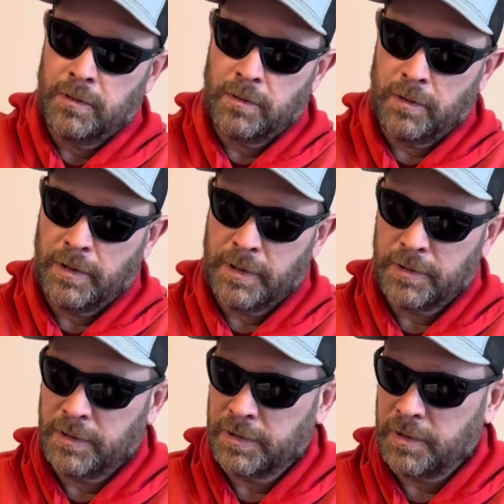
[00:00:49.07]
all that
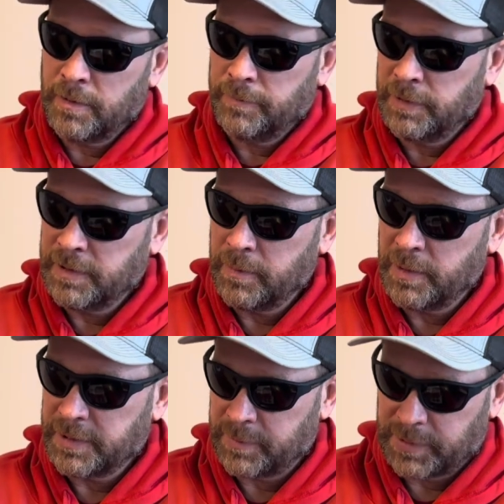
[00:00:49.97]
good stuff. Looks like we've got
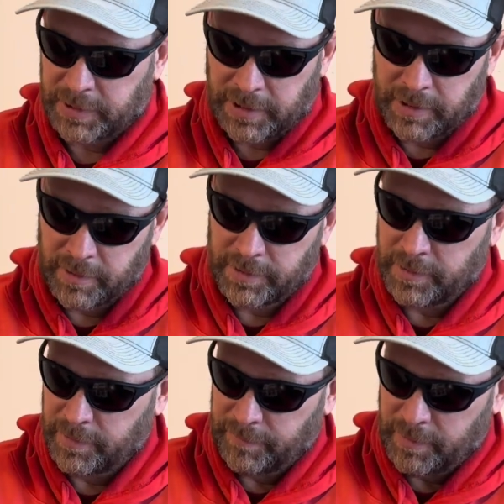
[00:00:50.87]
some stickers in
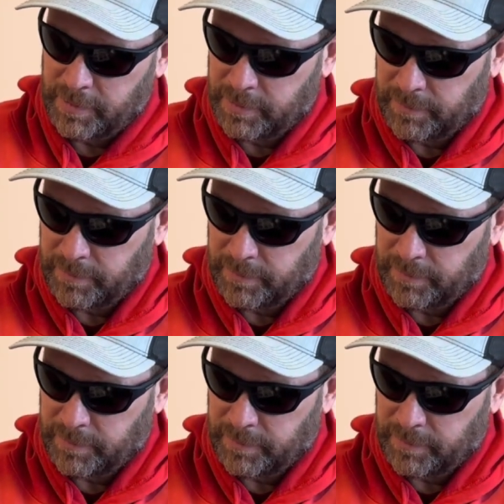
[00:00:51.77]
front.